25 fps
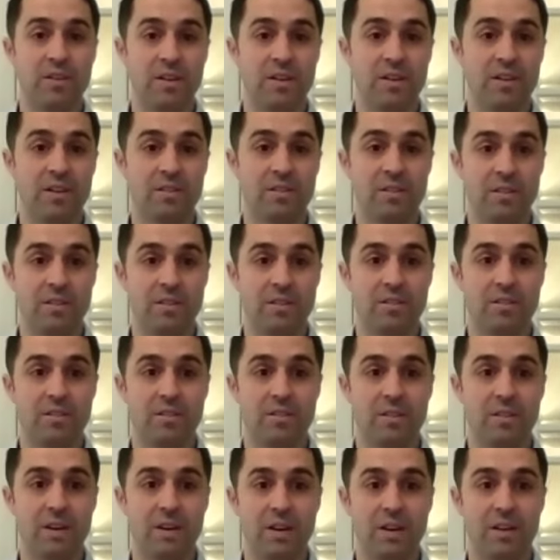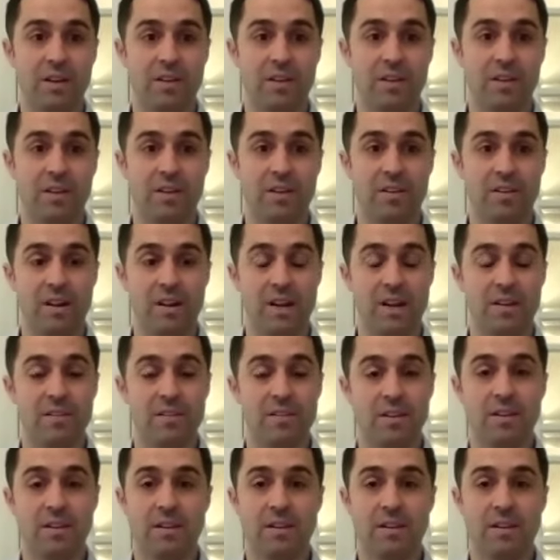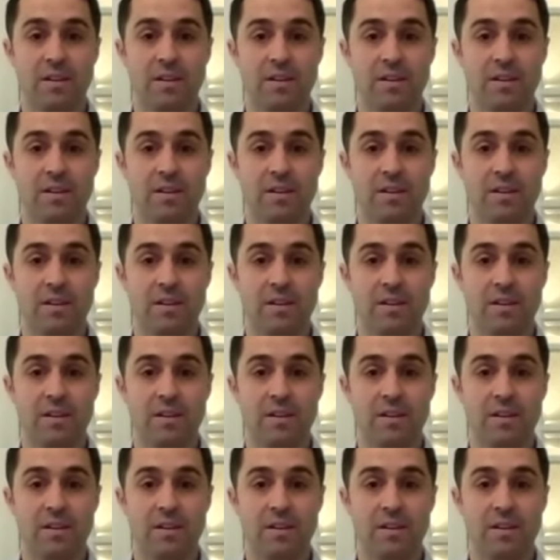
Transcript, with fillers: years it turn into disaster.